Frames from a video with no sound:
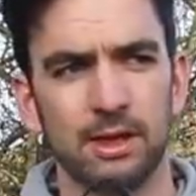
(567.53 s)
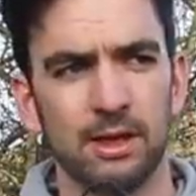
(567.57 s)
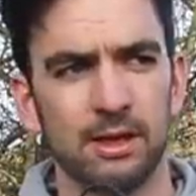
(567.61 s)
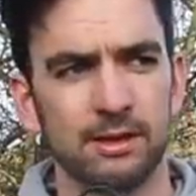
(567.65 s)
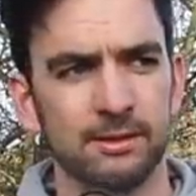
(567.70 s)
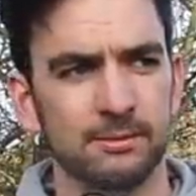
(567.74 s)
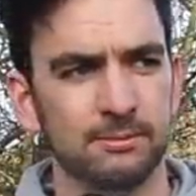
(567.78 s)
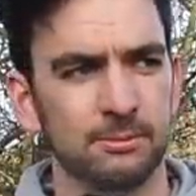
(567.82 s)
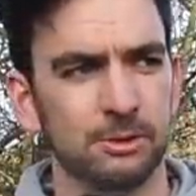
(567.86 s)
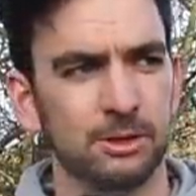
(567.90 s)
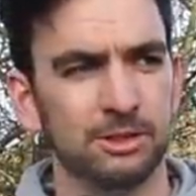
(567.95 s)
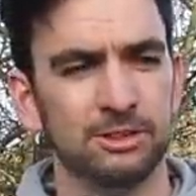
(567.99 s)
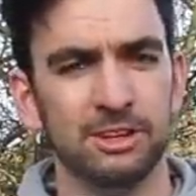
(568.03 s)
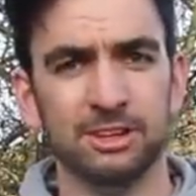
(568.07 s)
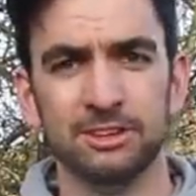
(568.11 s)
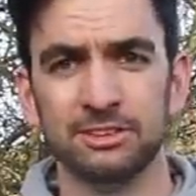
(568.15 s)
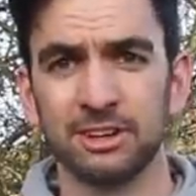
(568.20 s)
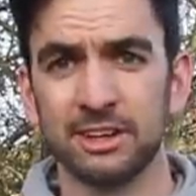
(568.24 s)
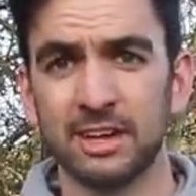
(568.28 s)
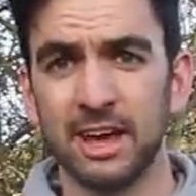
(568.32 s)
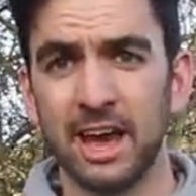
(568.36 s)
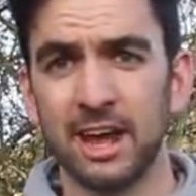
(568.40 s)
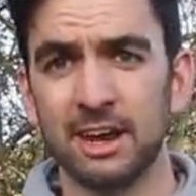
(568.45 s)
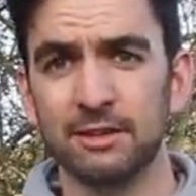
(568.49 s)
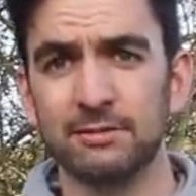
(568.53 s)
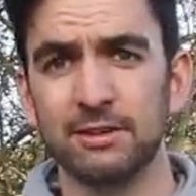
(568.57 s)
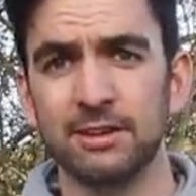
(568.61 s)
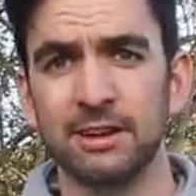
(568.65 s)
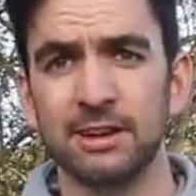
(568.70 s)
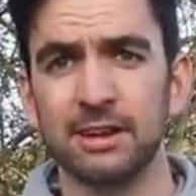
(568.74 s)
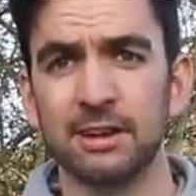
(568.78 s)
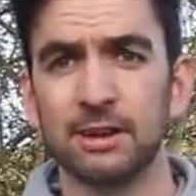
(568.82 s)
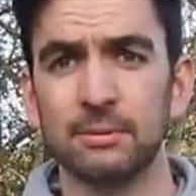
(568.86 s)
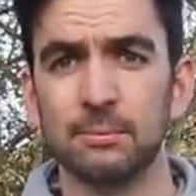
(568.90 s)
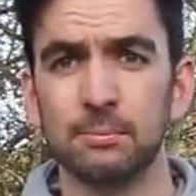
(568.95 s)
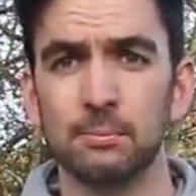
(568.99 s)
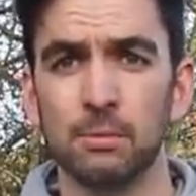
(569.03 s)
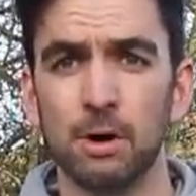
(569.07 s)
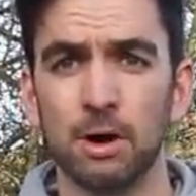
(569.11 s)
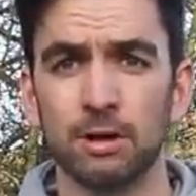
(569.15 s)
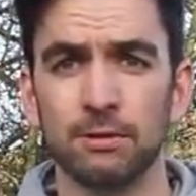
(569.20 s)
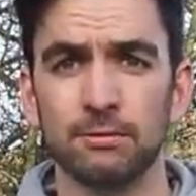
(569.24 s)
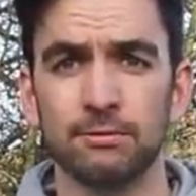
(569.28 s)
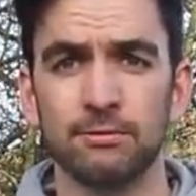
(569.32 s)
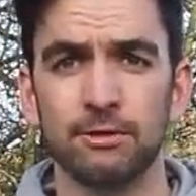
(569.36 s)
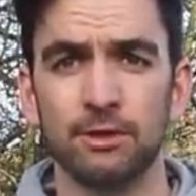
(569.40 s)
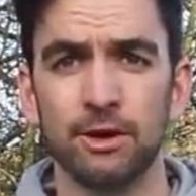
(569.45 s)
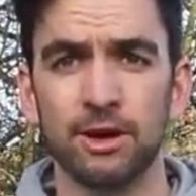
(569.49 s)
uh, which is like anything
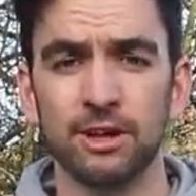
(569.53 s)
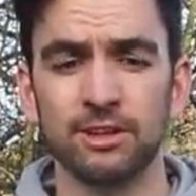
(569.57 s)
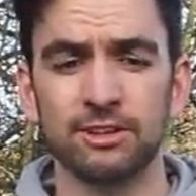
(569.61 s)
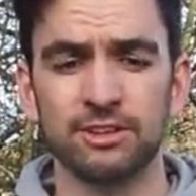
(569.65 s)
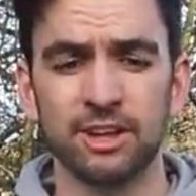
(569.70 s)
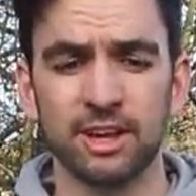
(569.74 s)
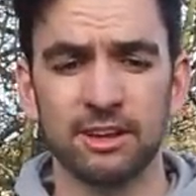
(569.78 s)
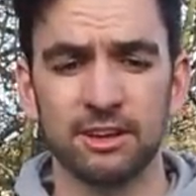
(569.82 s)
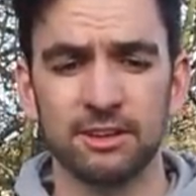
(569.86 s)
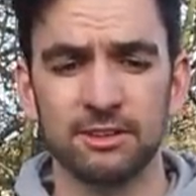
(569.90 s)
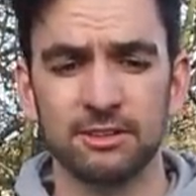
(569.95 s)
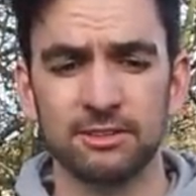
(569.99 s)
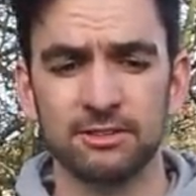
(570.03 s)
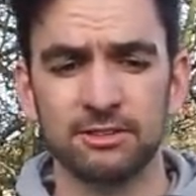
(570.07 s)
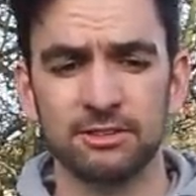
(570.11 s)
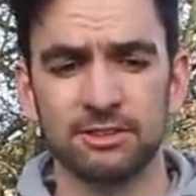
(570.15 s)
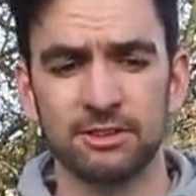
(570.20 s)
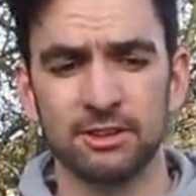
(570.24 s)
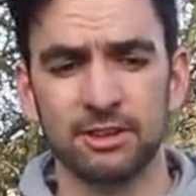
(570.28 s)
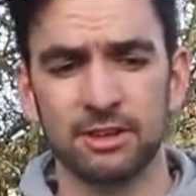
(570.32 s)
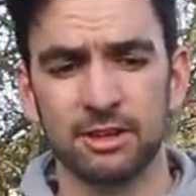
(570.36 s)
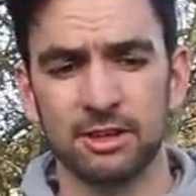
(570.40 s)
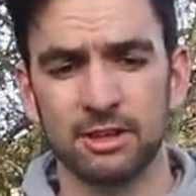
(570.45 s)
more than 30 seconds.